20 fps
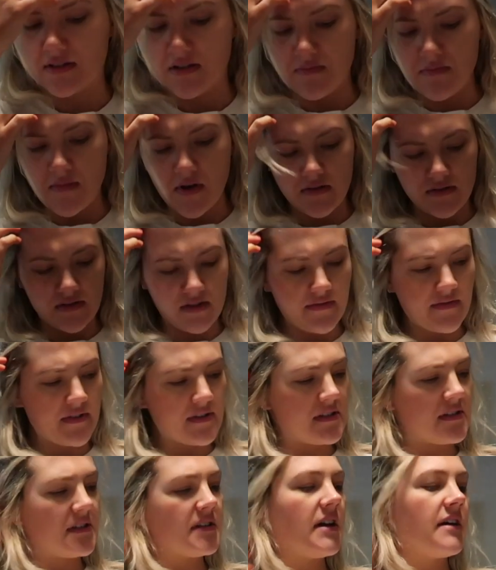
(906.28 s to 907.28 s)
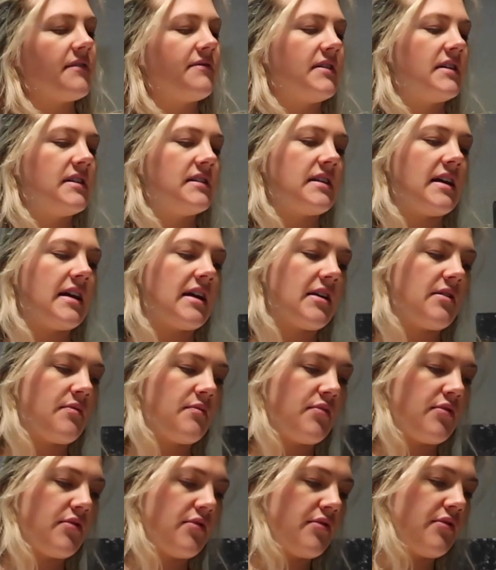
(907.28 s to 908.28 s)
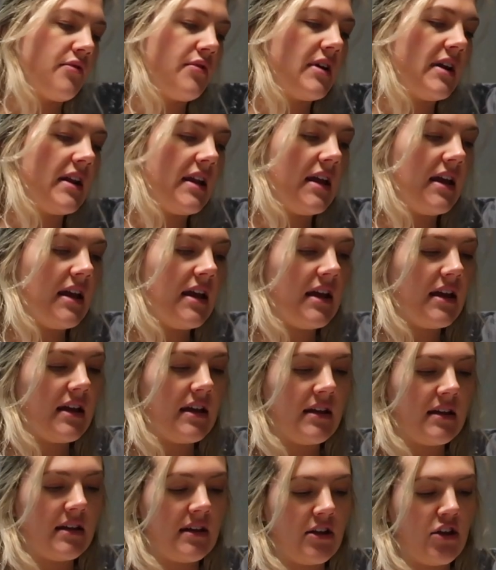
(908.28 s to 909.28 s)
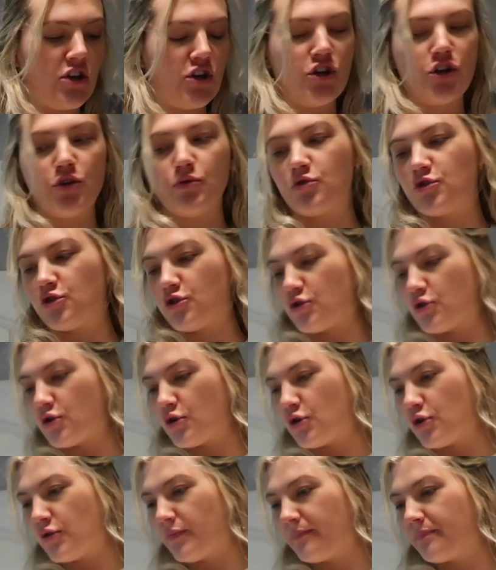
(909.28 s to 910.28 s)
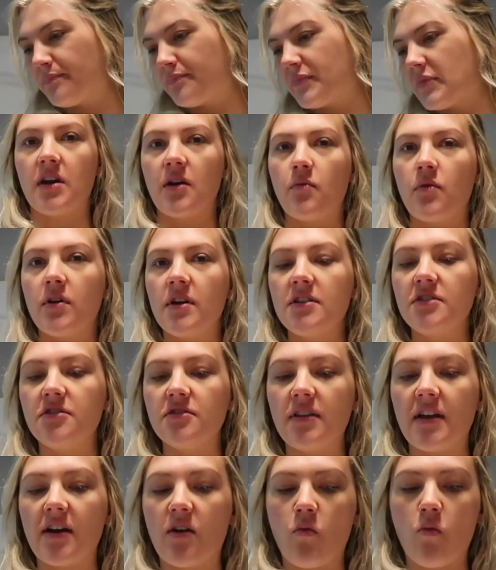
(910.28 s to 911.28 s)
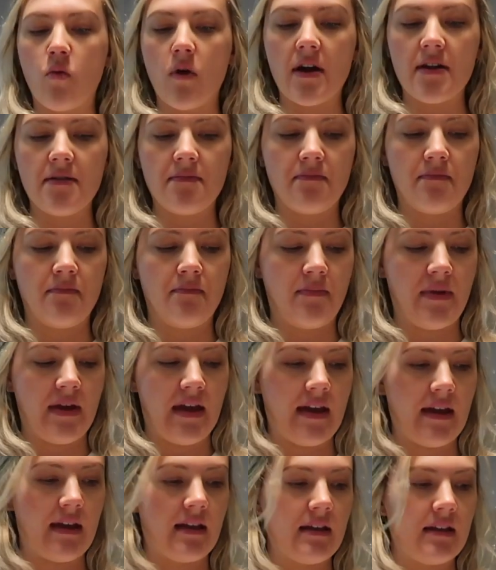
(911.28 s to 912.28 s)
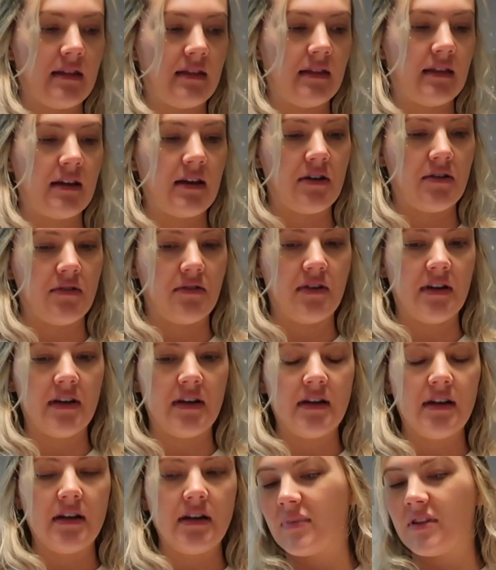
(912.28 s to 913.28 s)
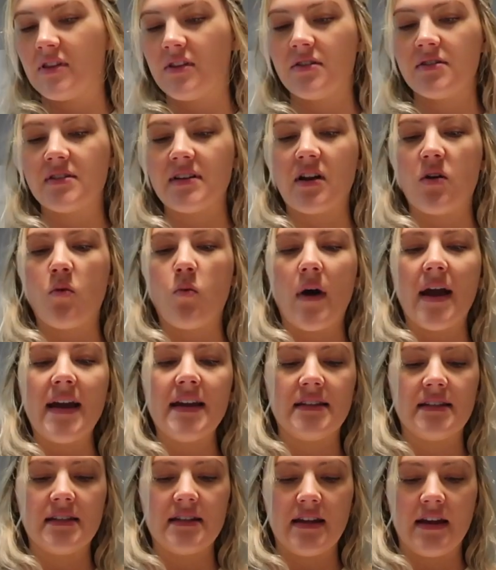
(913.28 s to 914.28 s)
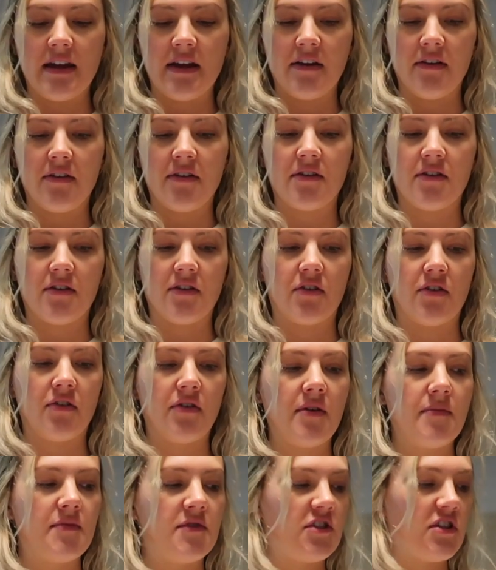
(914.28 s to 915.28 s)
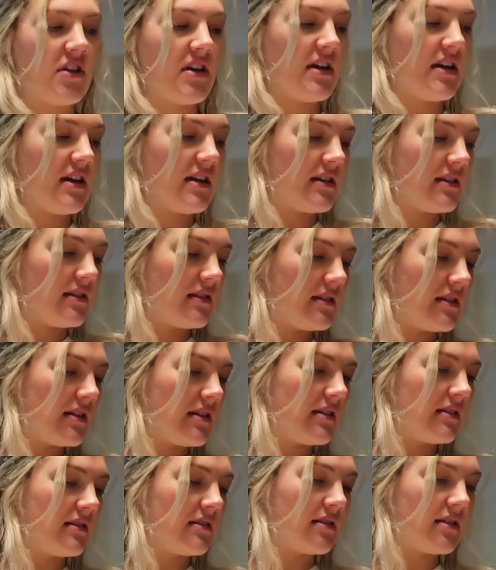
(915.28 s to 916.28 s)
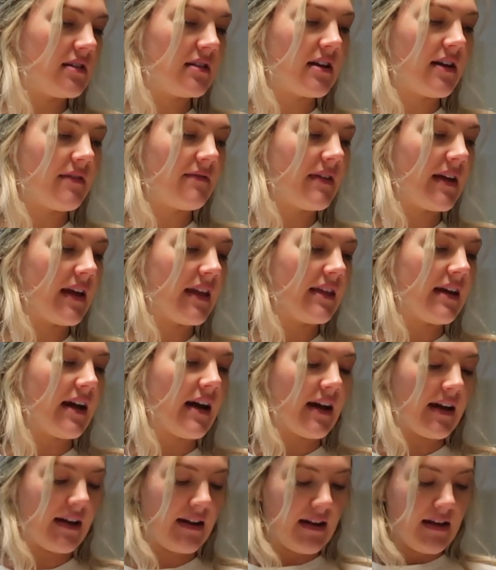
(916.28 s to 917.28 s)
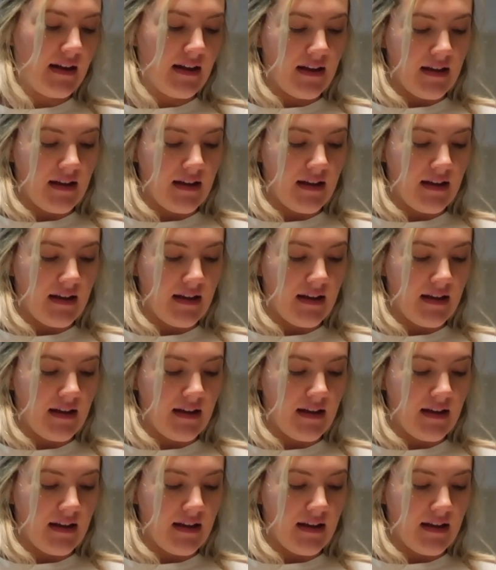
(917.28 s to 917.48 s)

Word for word: So most of her stuff is like pretty neutral. I want to do like one big load, but there's like whites in here and her crib sheets and stuff like that.